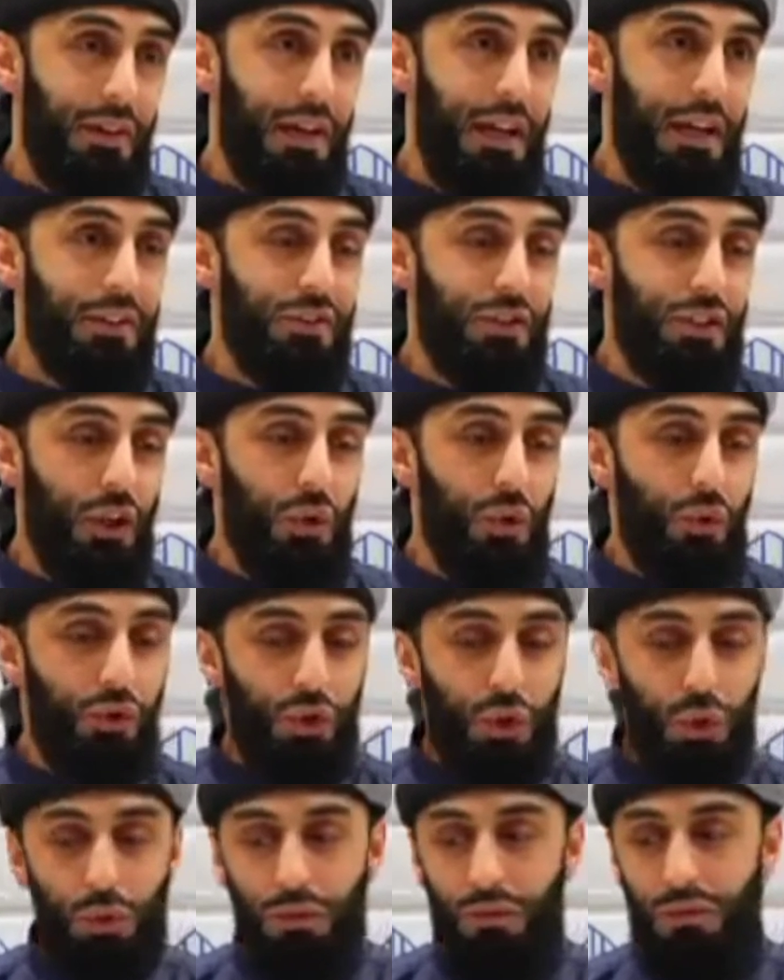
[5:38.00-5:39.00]
And so
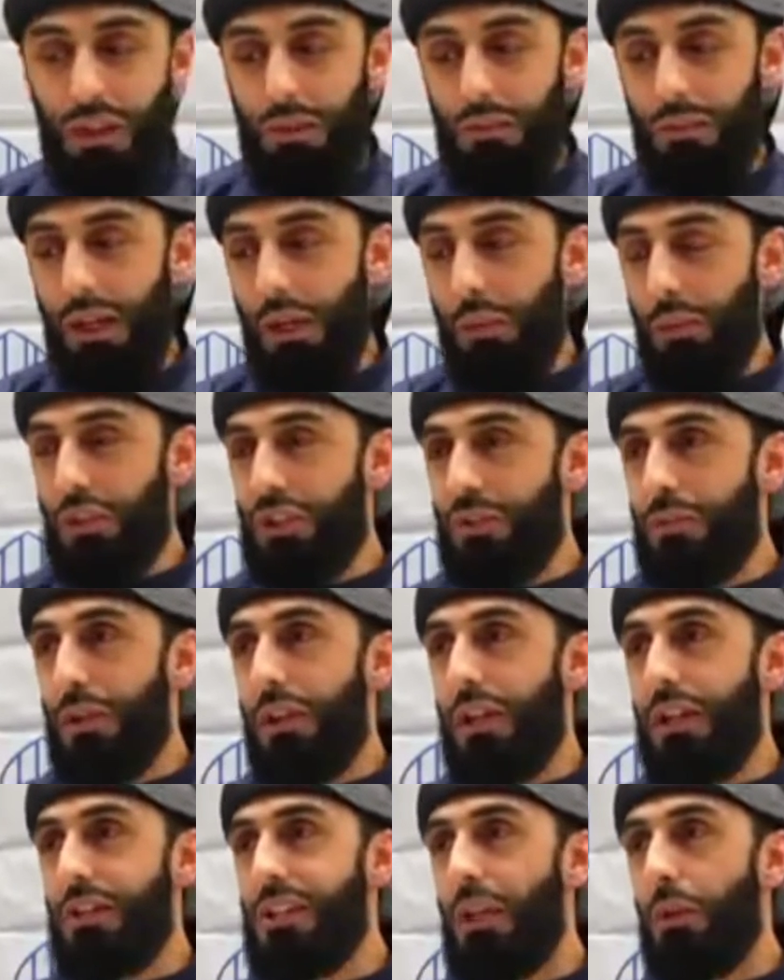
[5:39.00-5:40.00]
2 of them, they
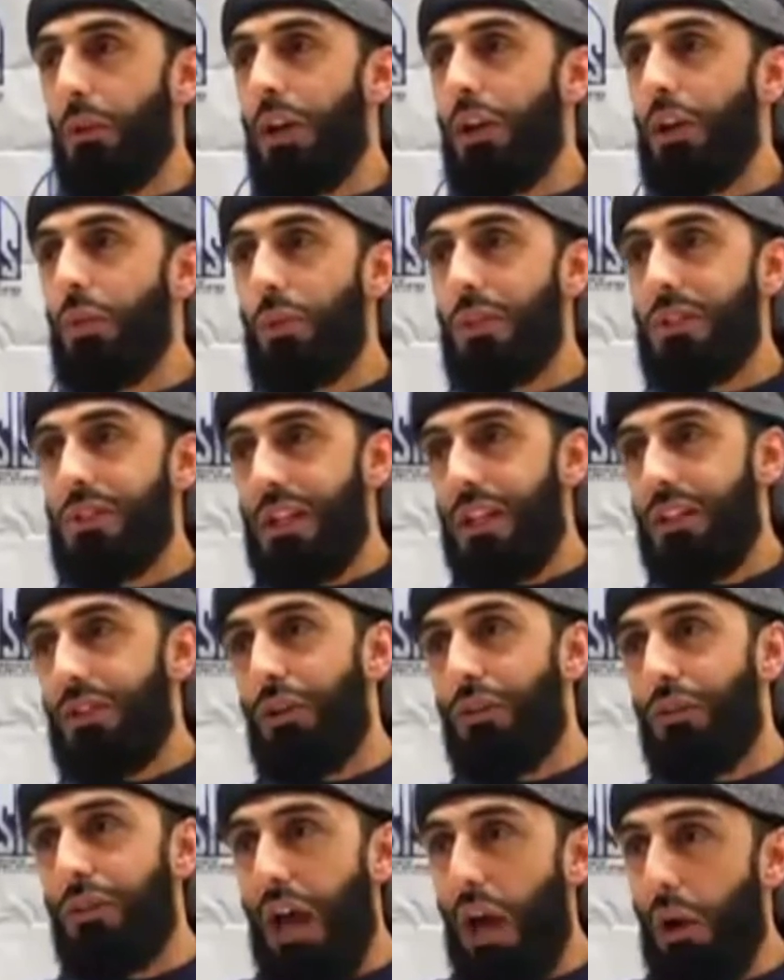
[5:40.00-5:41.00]
whisper, they say, why don't we send
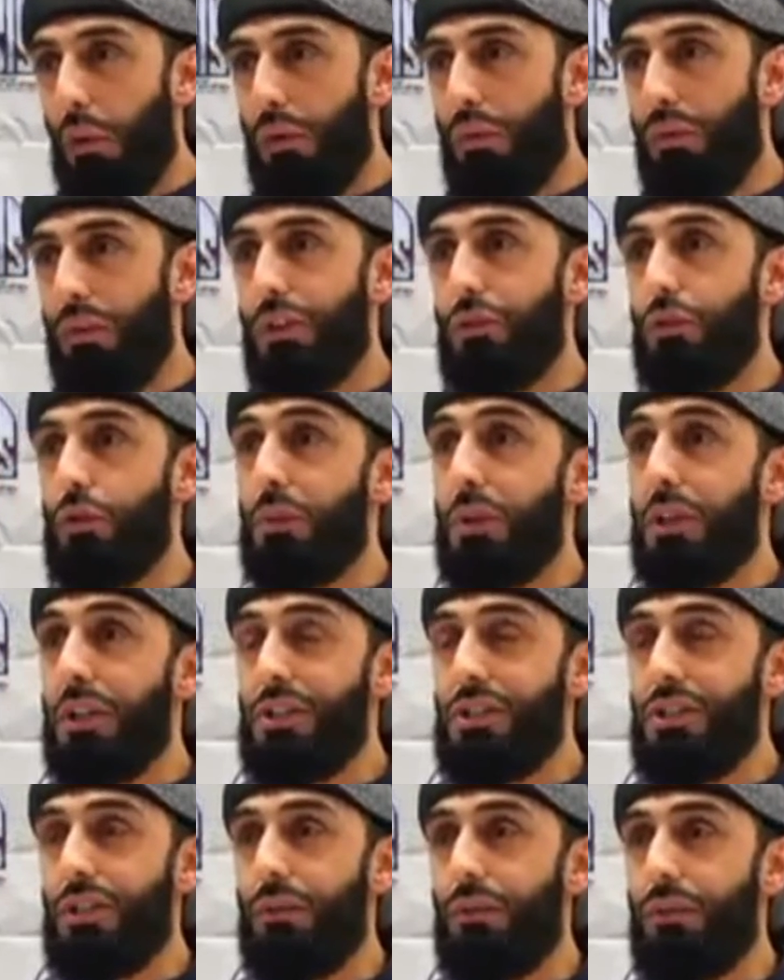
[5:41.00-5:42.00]
off our friend to bring
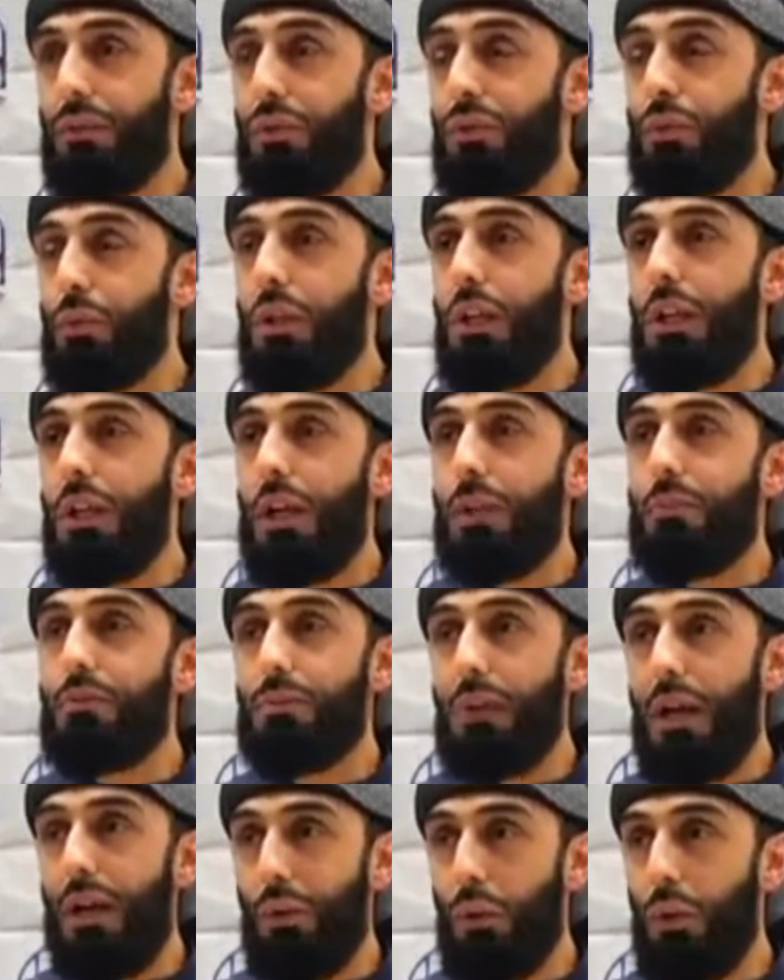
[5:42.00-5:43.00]
us some food? When he comes
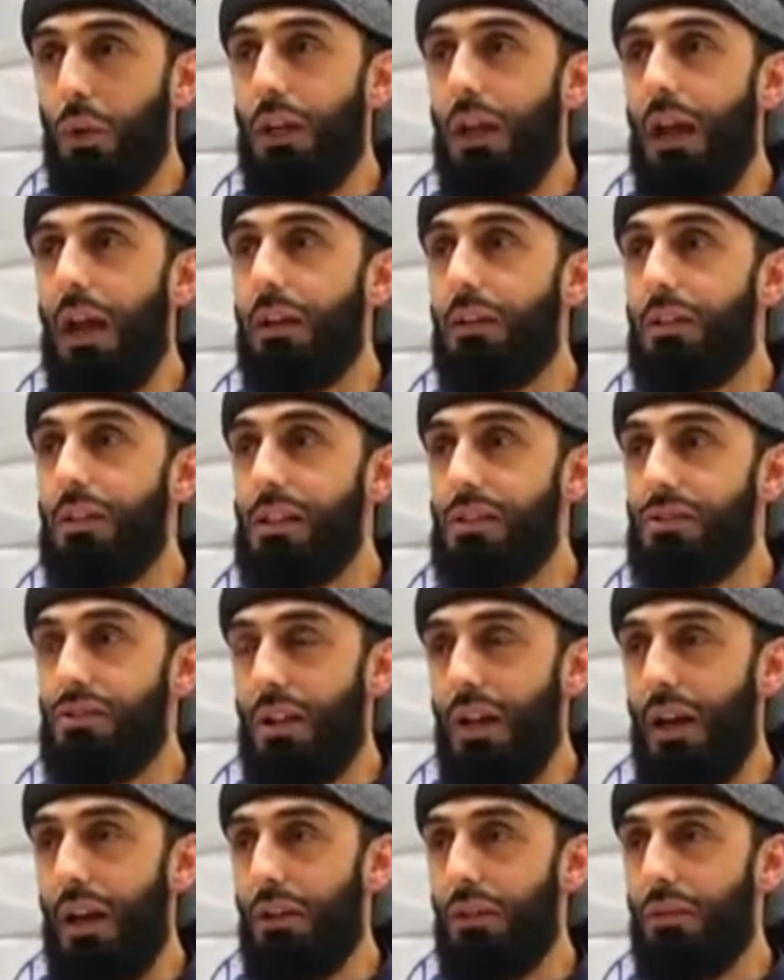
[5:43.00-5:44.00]
back, we end his
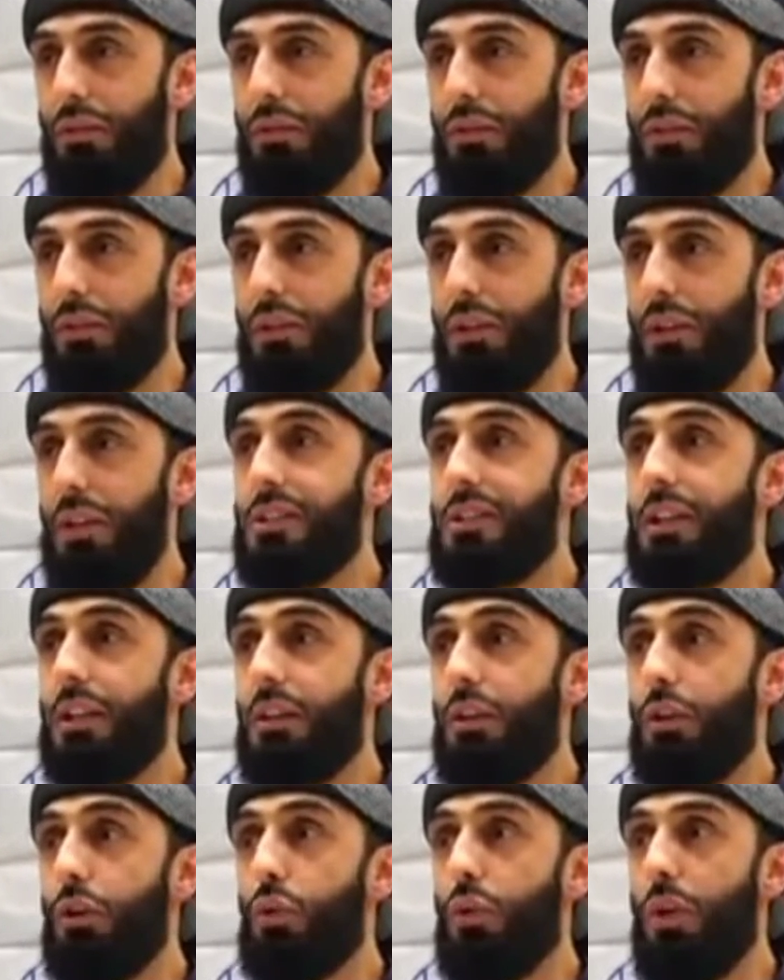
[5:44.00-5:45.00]
life. He
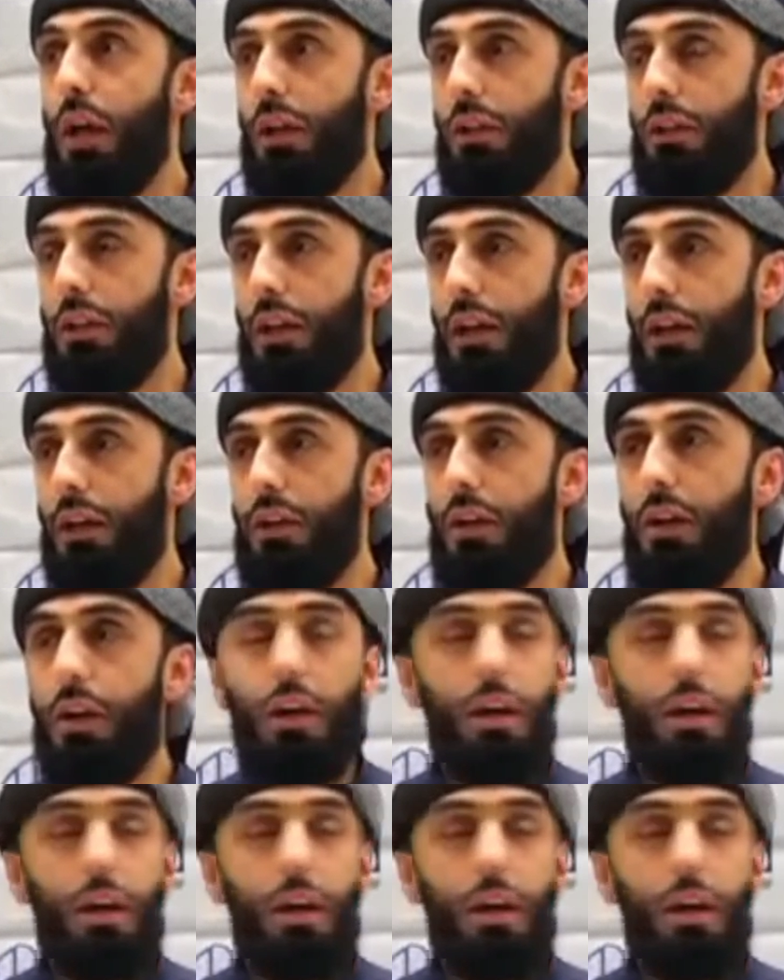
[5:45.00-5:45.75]
said, good idea.